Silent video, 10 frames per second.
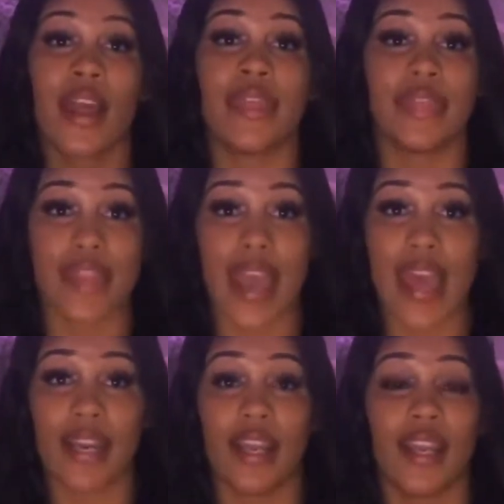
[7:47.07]
That
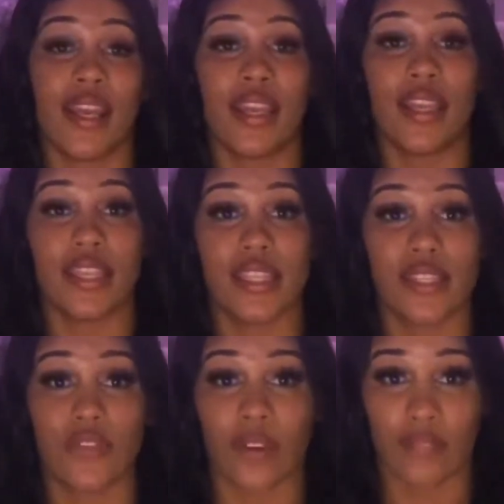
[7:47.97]
is
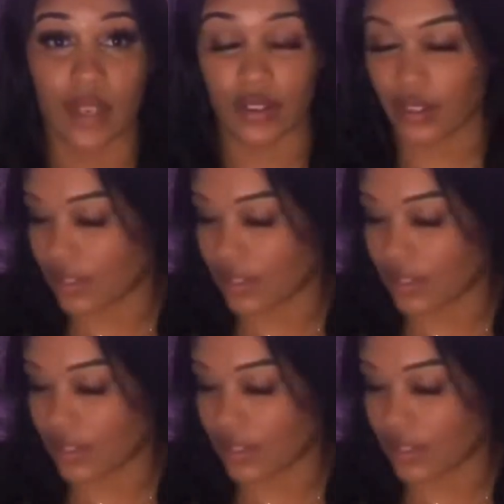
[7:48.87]
for vendors.